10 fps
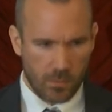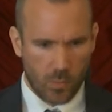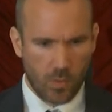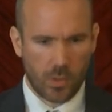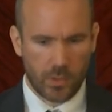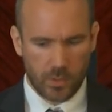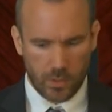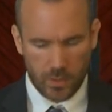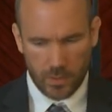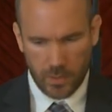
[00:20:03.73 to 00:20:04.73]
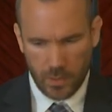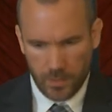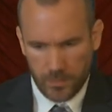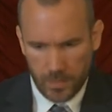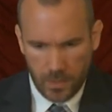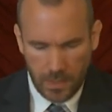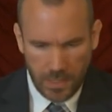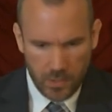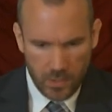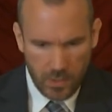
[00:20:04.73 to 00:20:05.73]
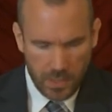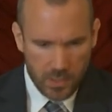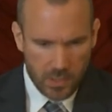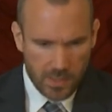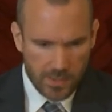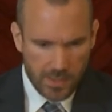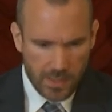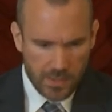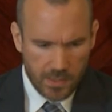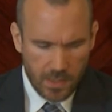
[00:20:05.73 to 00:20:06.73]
more than the lecture actually says.